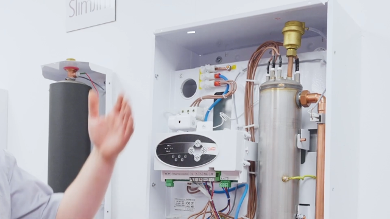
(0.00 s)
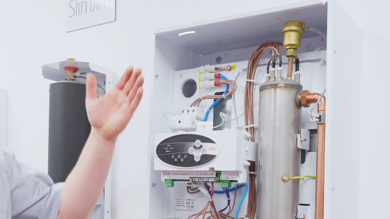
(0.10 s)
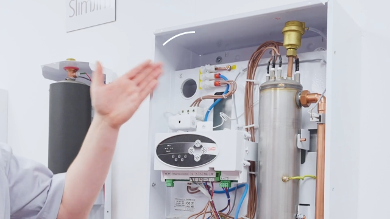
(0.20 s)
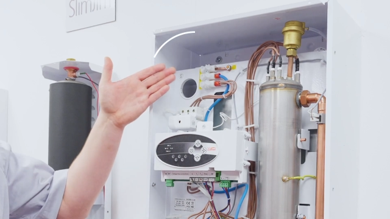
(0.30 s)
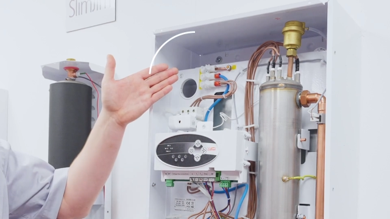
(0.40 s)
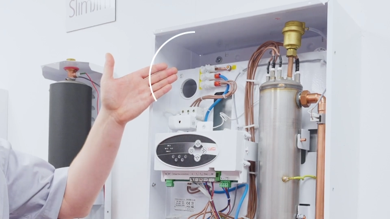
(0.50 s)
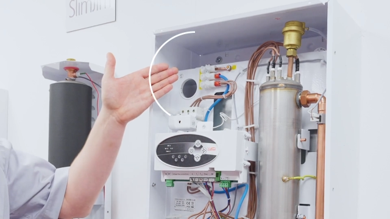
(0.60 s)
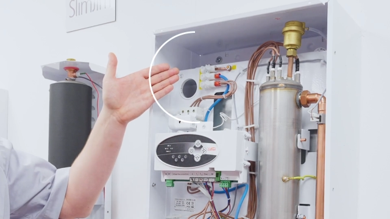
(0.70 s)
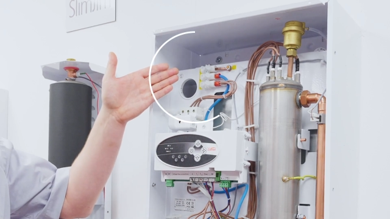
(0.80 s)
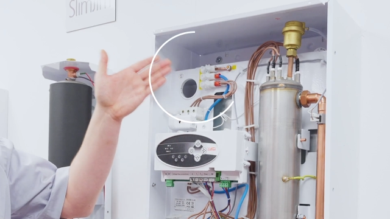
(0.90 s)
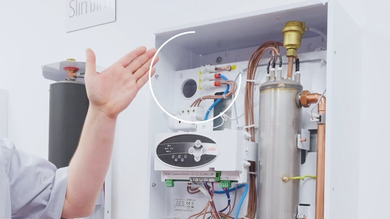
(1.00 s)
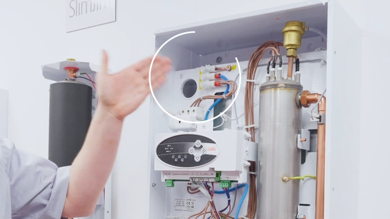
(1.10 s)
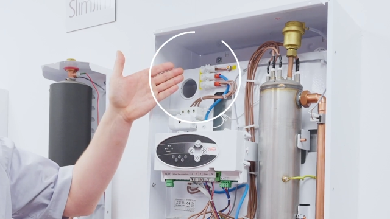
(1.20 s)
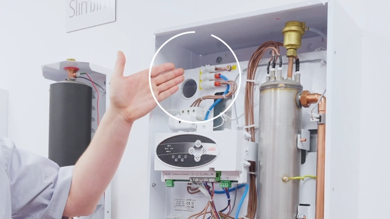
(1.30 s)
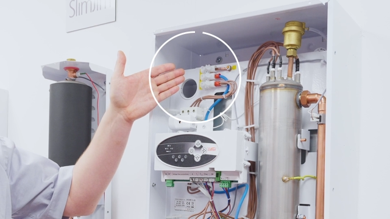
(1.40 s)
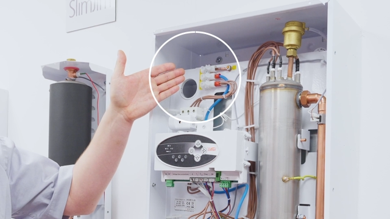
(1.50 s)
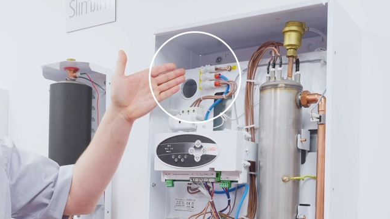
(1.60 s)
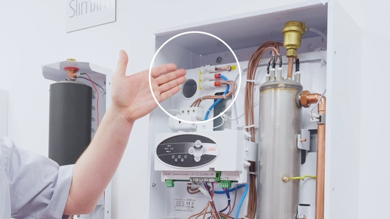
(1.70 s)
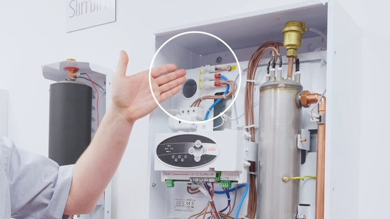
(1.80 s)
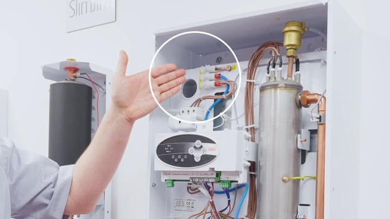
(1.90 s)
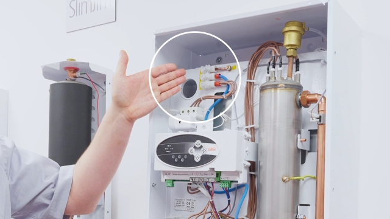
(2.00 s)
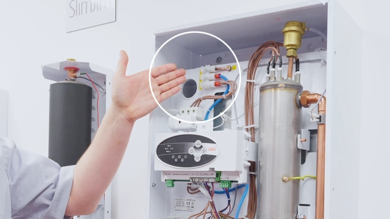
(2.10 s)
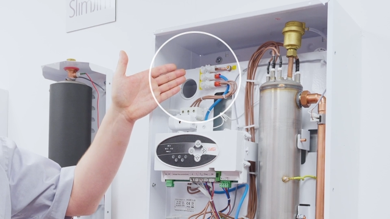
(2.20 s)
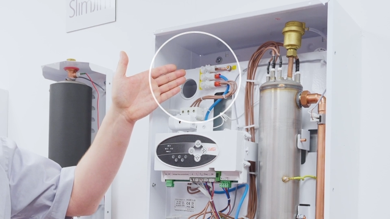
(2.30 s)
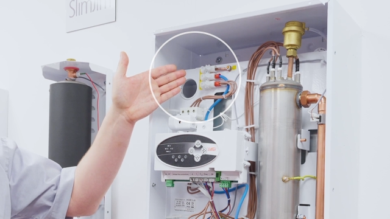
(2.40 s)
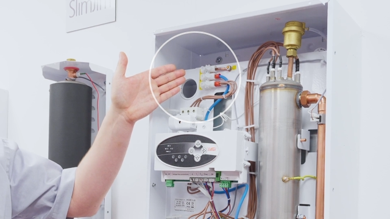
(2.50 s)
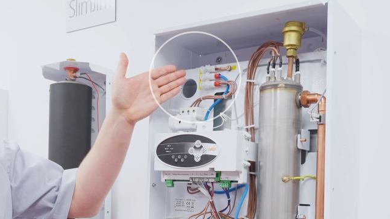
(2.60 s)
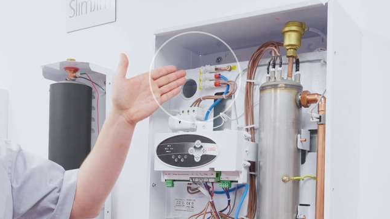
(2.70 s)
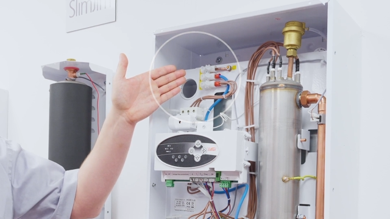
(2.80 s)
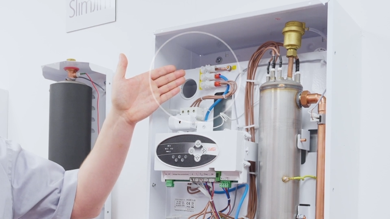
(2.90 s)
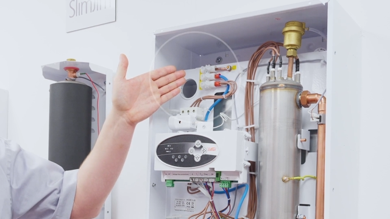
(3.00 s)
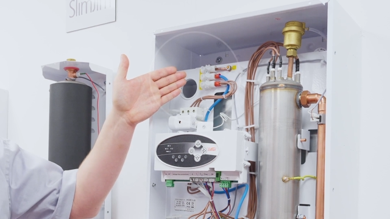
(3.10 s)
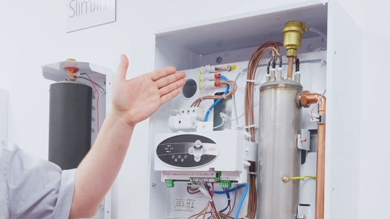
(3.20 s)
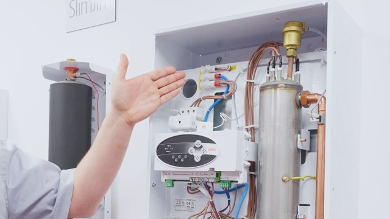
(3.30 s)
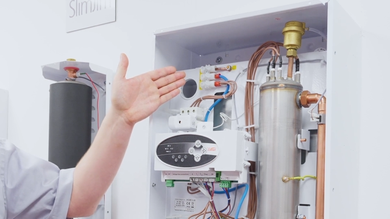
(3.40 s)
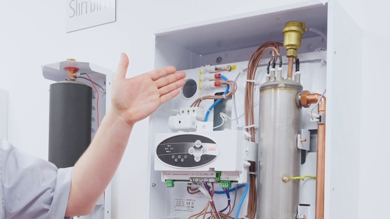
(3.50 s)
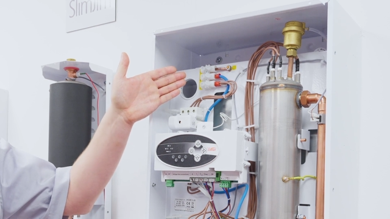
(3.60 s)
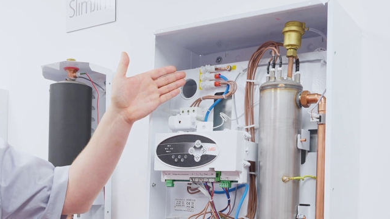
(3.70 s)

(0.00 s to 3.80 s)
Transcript: No face is visible, so there are no lips to read.